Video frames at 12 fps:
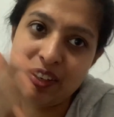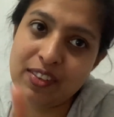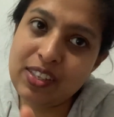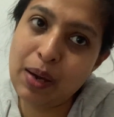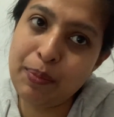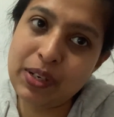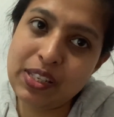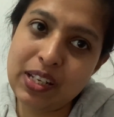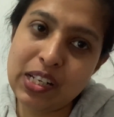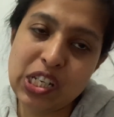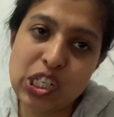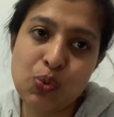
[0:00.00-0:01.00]
Some
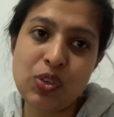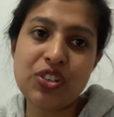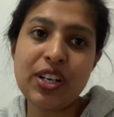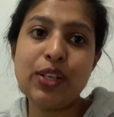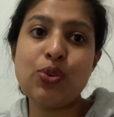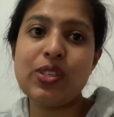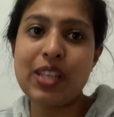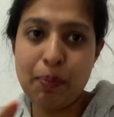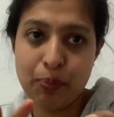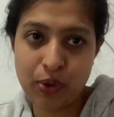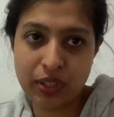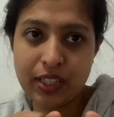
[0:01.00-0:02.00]
researchers will try to
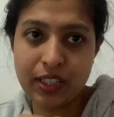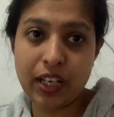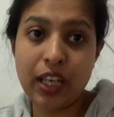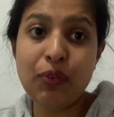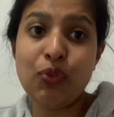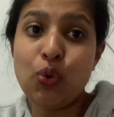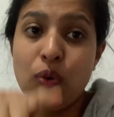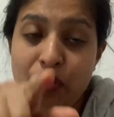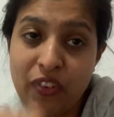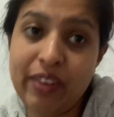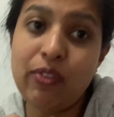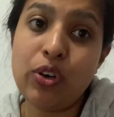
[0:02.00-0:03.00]
support the theory. If
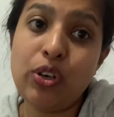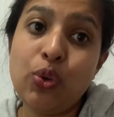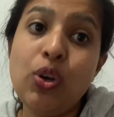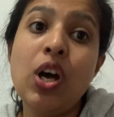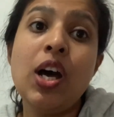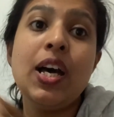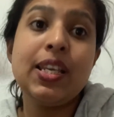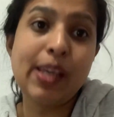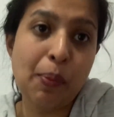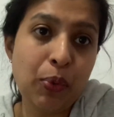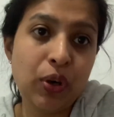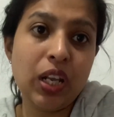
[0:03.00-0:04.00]
I want to
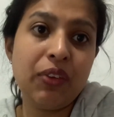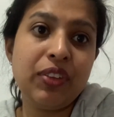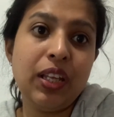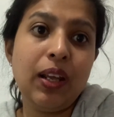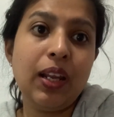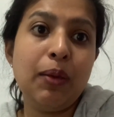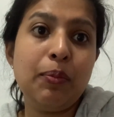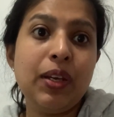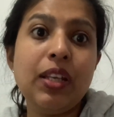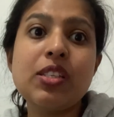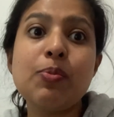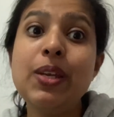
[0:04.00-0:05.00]
support a theory,
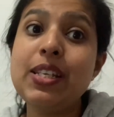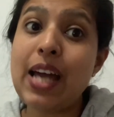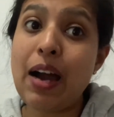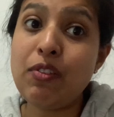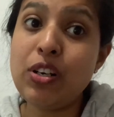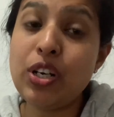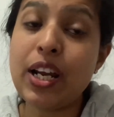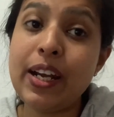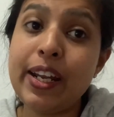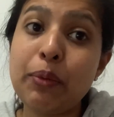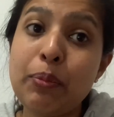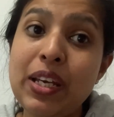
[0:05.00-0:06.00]
means I will
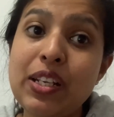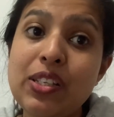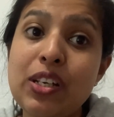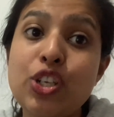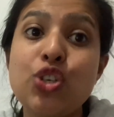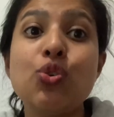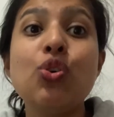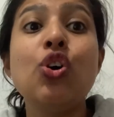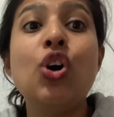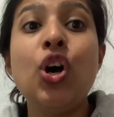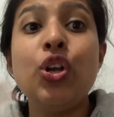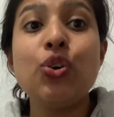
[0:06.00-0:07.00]
conduct my research to
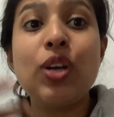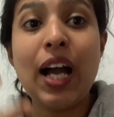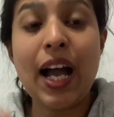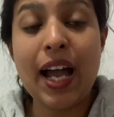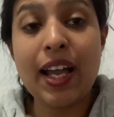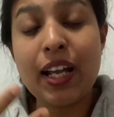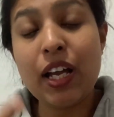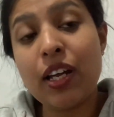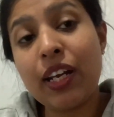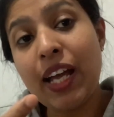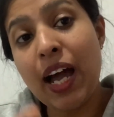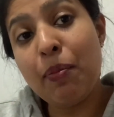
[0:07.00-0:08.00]

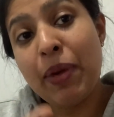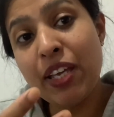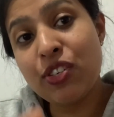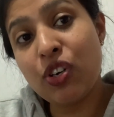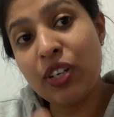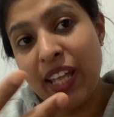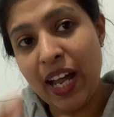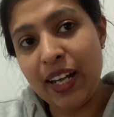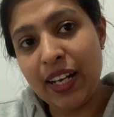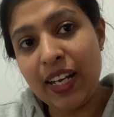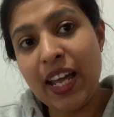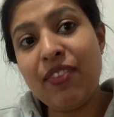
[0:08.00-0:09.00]
based on that,
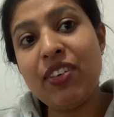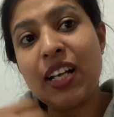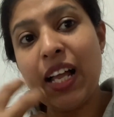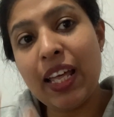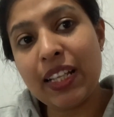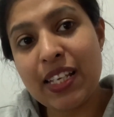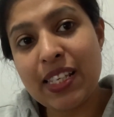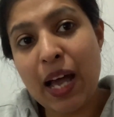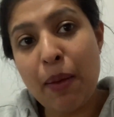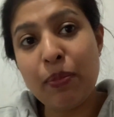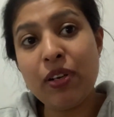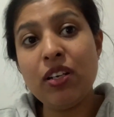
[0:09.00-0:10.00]
and I will collect the
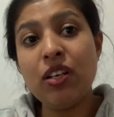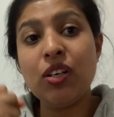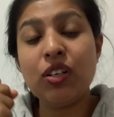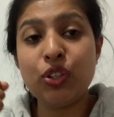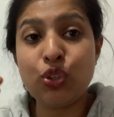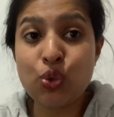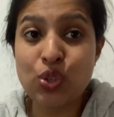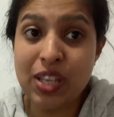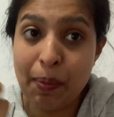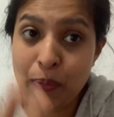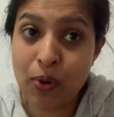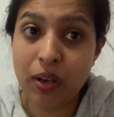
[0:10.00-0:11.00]
sample to
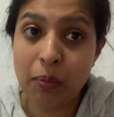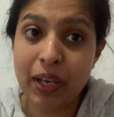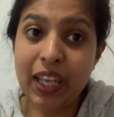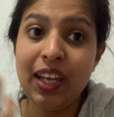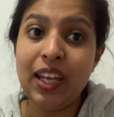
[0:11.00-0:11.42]
support my